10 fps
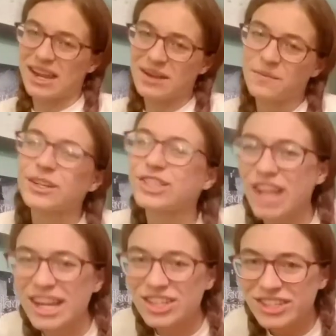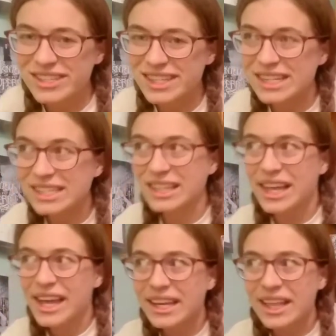but changes into
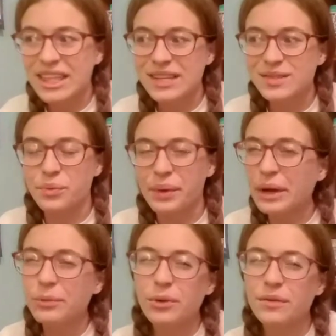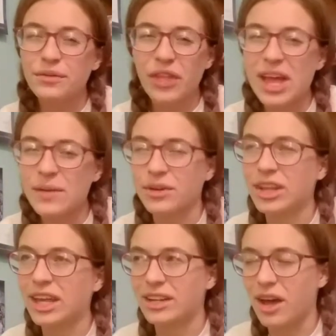like this werewolf thing, but
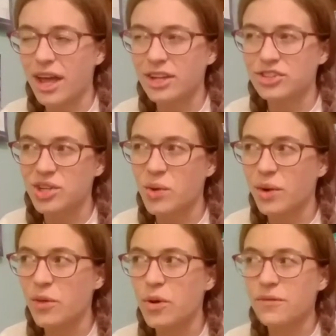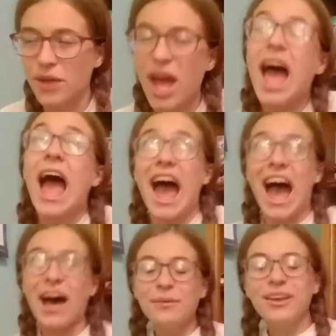like not actually a werewolf,
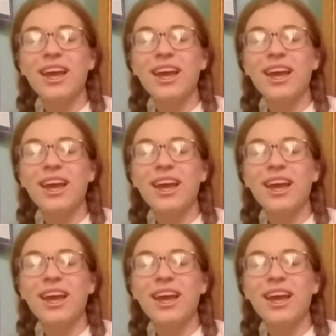Abigail